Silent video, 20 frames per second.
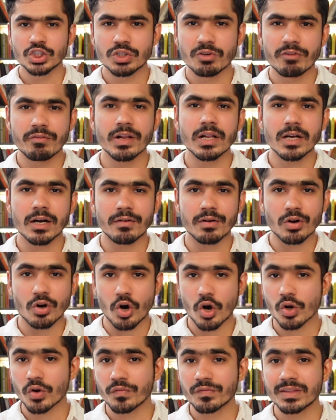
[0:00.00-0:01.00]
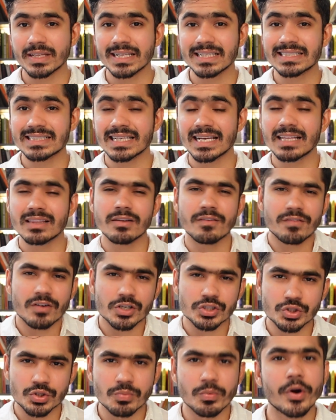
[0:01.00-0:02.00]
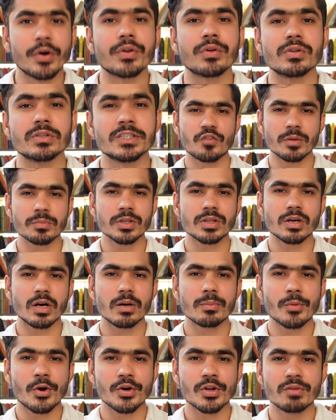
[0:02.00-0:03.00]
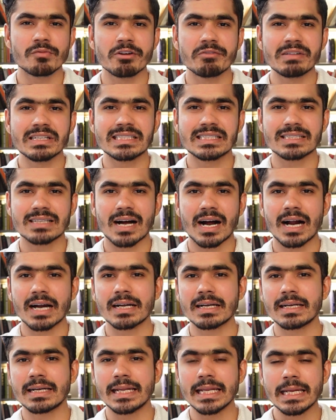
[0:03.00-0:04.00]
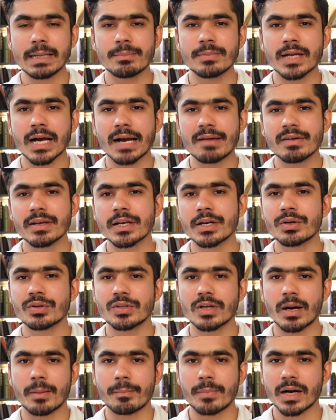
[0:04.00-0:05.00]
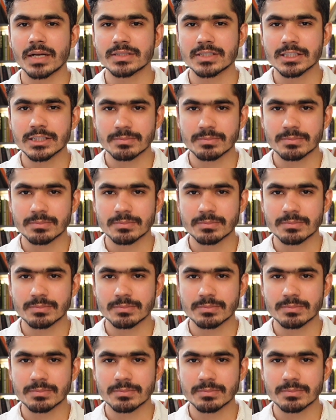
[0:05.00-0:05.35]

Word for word: So we will cover all of these in the first 2 modules. From the third module, we will start deep diving into the Apache